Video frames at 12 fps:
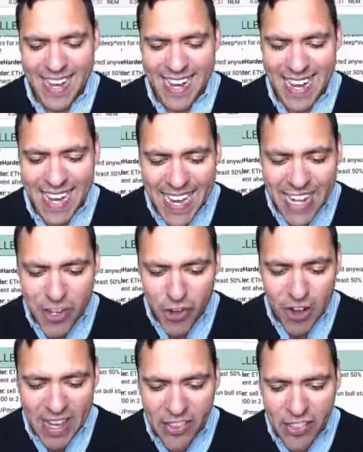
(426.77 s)

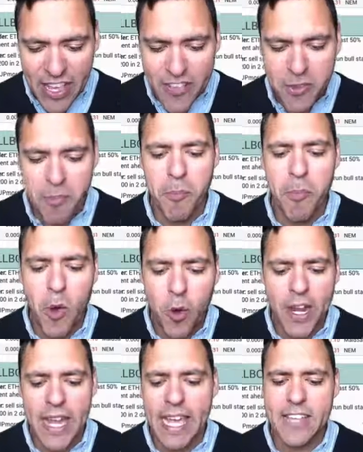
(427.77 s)
Literally this
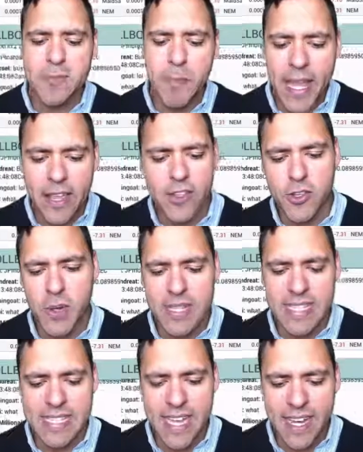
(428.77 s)
morning, it's May the
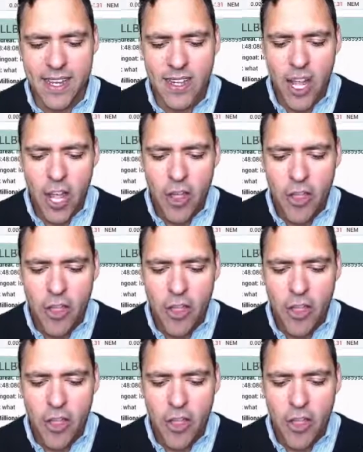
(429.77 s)
22nd,